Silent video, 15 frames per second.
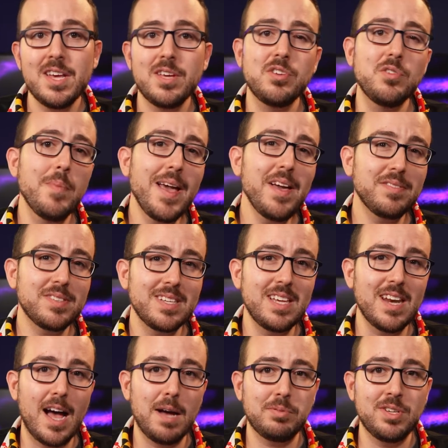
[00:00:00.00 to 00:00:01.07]
you may have seen
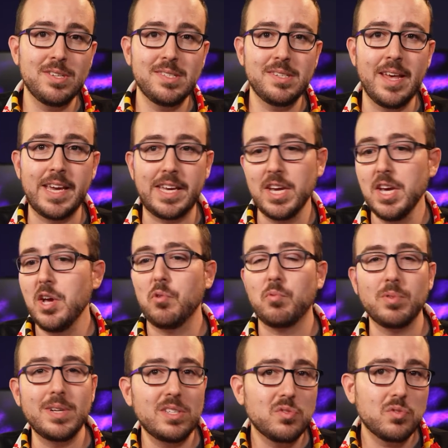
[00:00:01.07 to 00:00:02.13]
options like
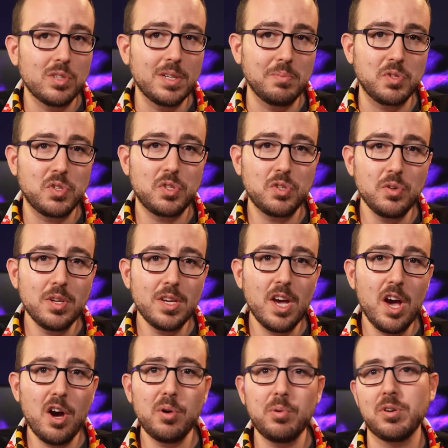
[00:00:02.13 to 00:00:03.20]
Restream
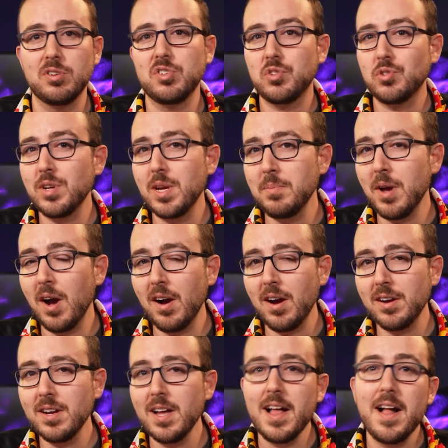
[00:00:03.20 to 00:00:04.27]
Studio or
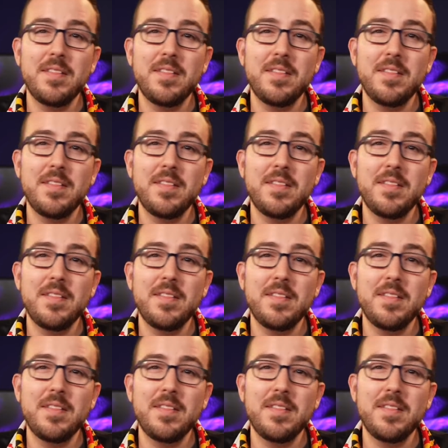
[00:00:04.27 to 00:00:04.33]
StreamYard.